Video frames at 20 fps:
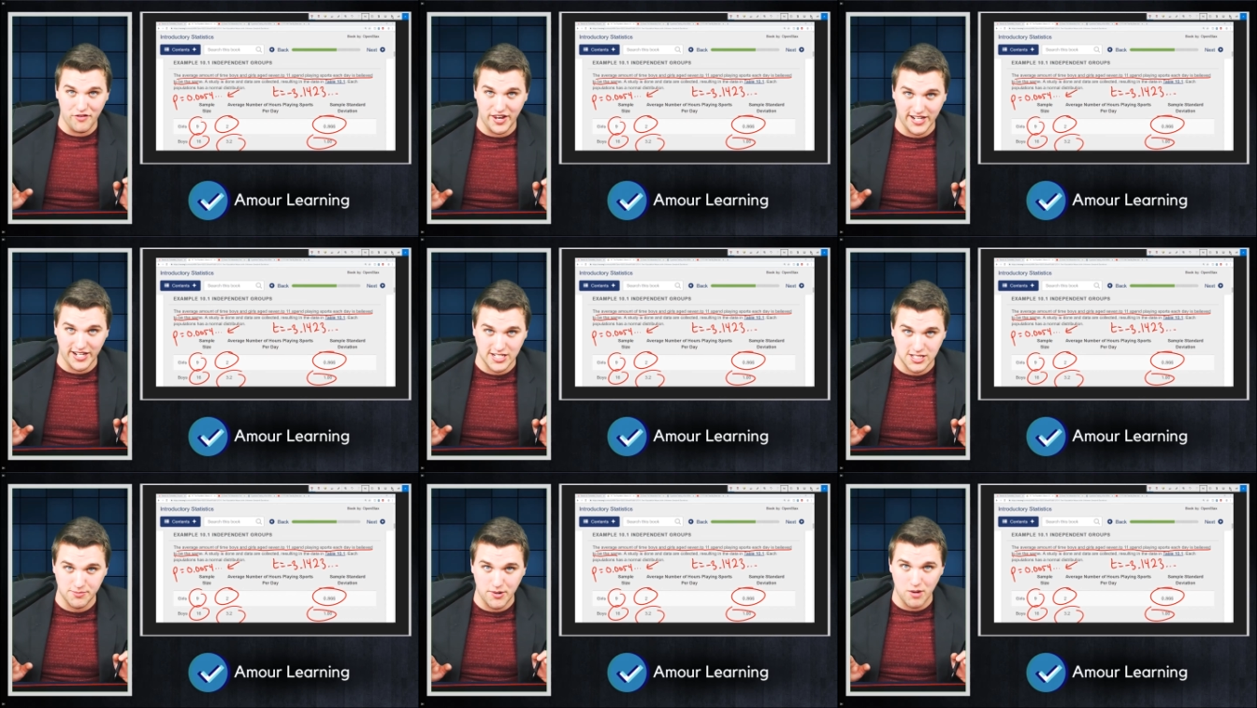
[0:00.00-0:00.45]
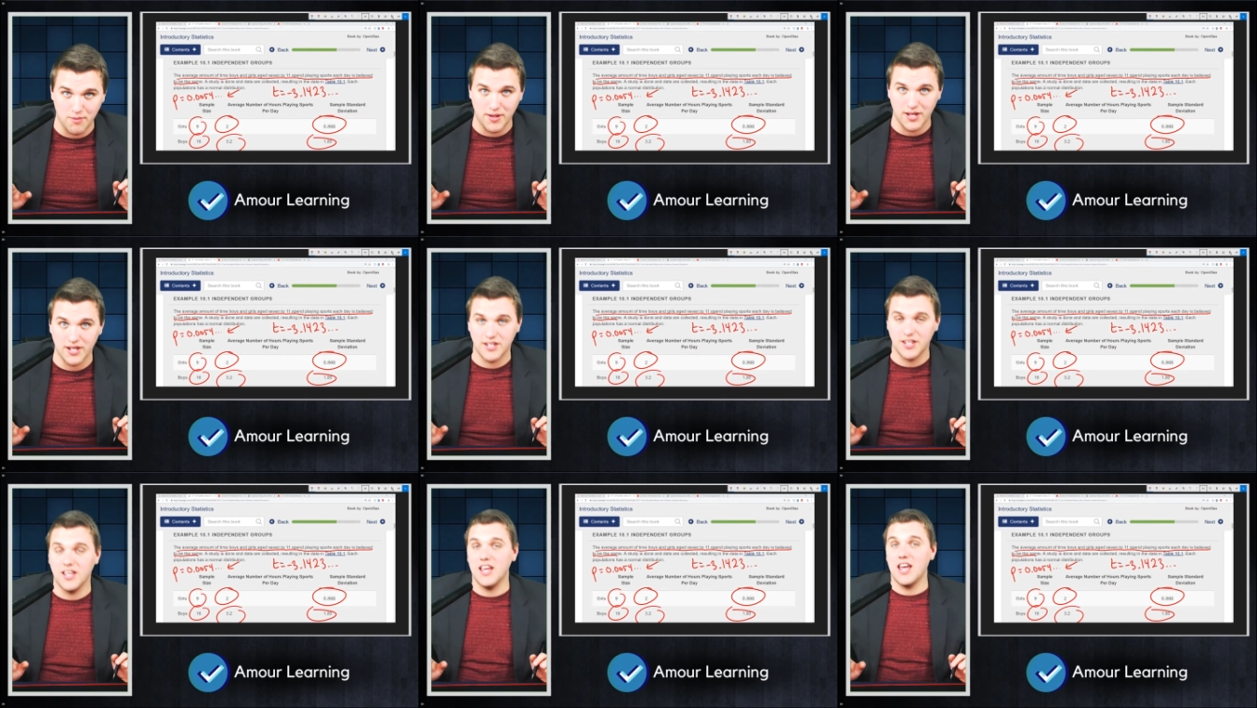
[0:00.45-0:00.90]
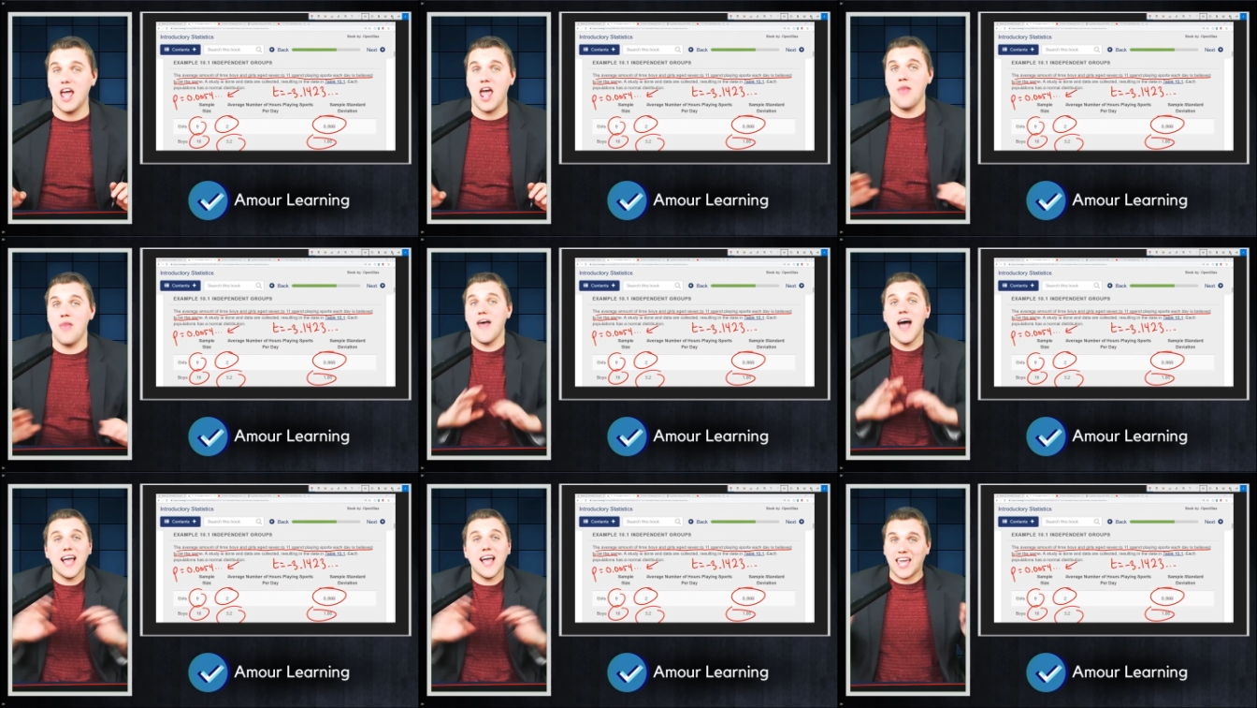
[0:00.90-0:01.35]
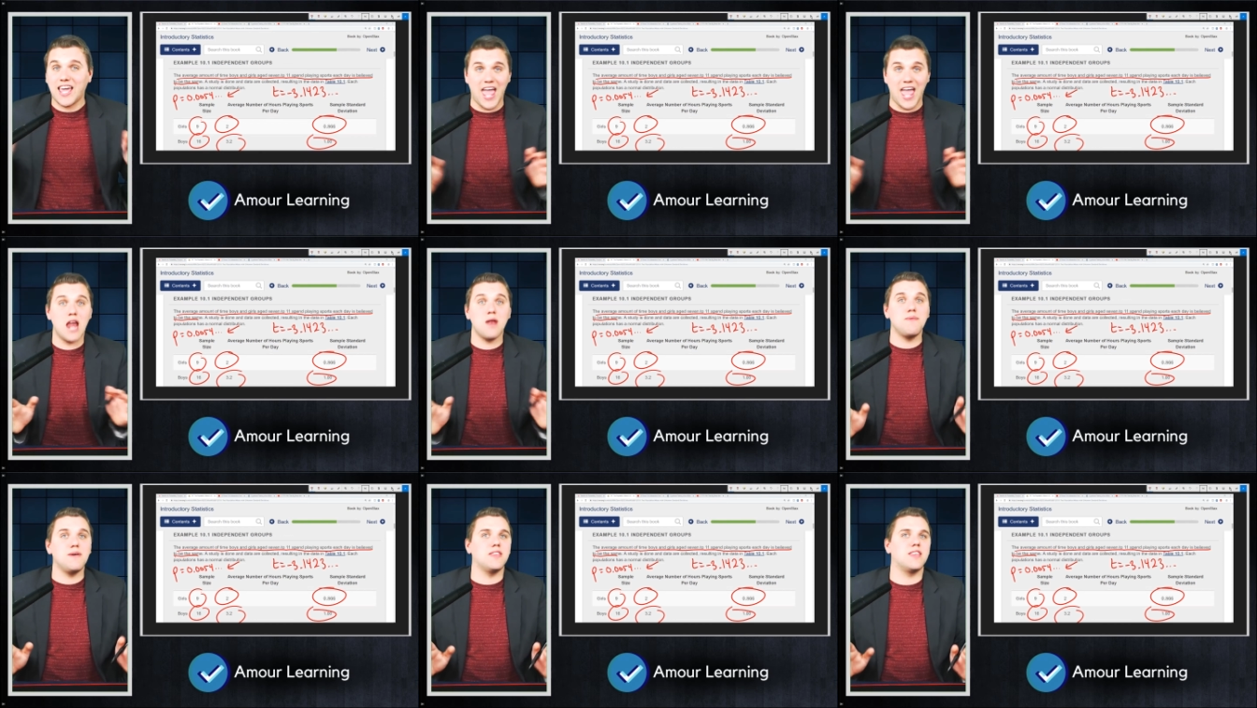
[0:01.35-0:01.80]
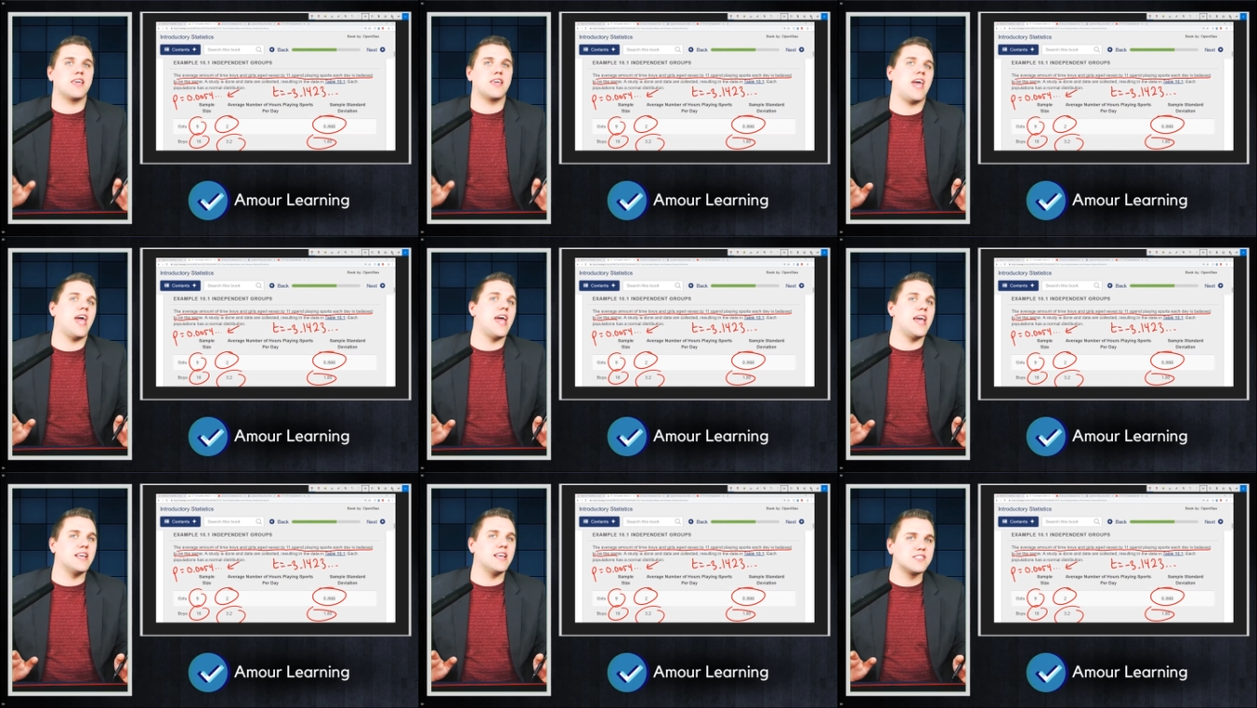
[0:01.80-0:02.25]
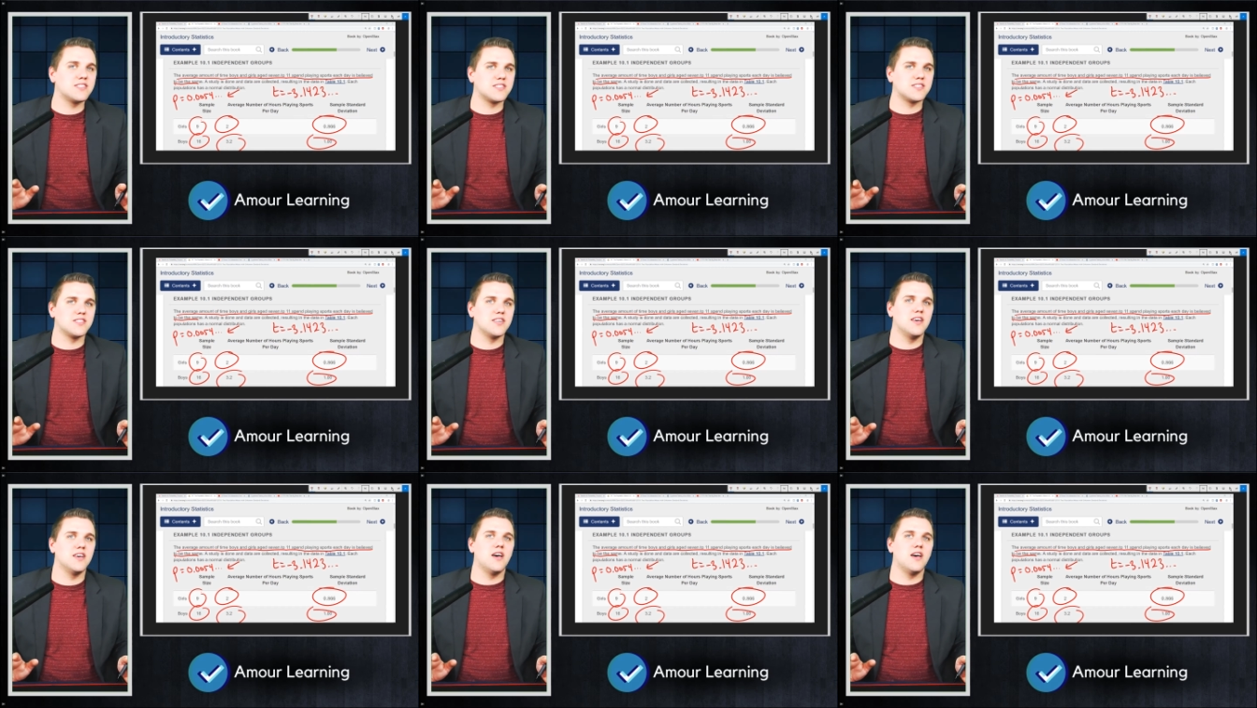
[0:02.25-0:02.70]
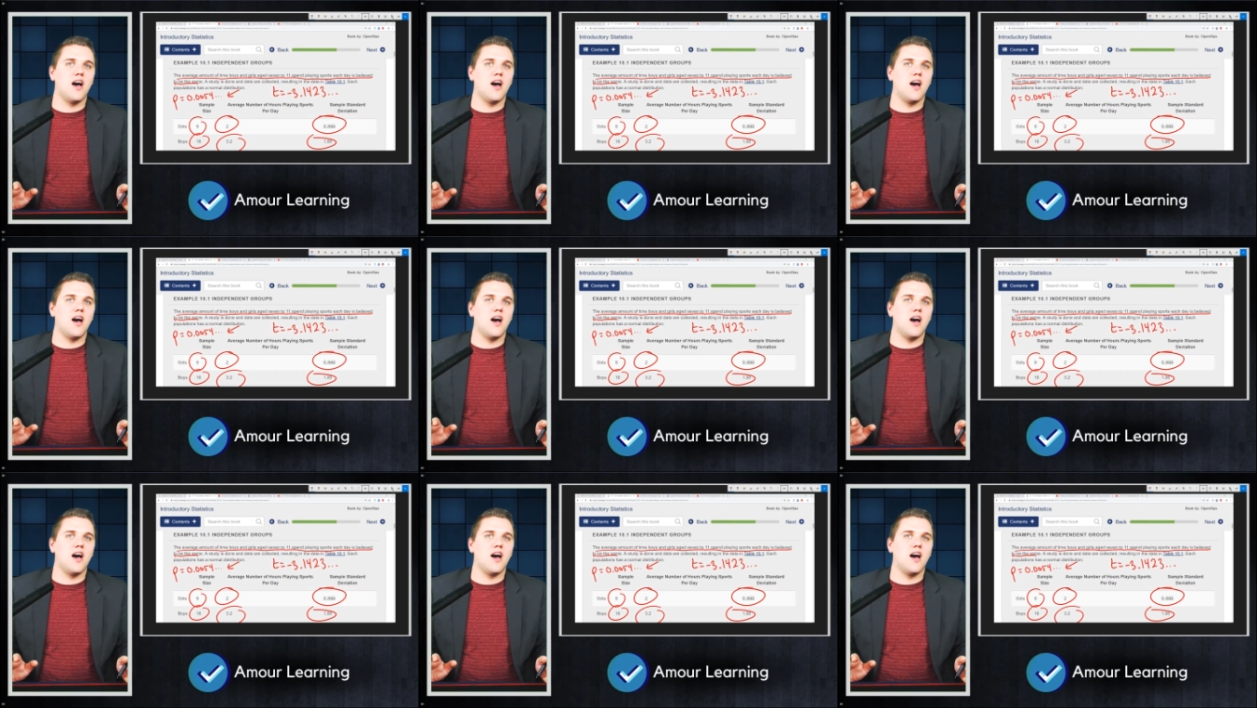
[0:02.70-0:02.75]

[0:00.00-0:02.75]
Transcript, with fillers: an experiment, and that can be the case.